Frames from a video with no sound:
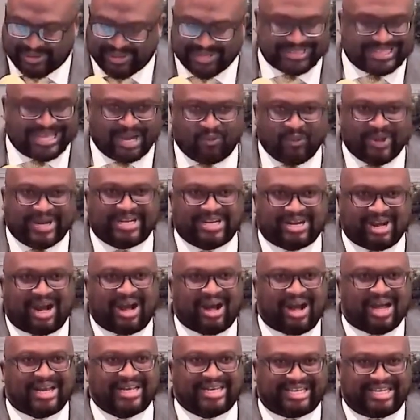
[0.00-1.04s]
that when
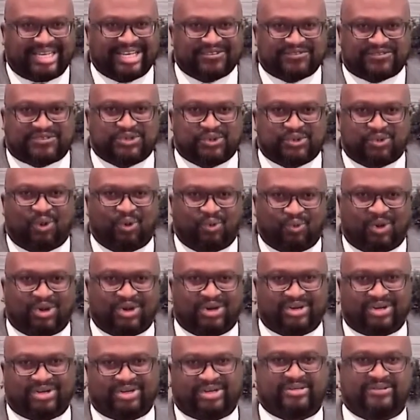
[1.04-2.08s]
God gives you a
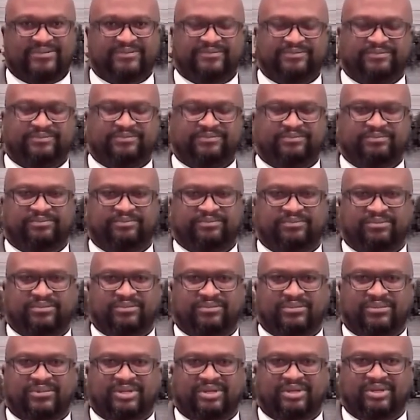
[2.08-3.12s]
word,
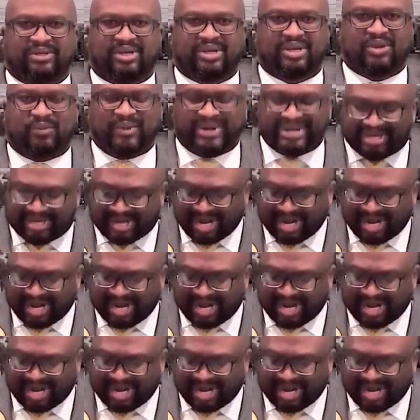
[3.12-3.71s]
when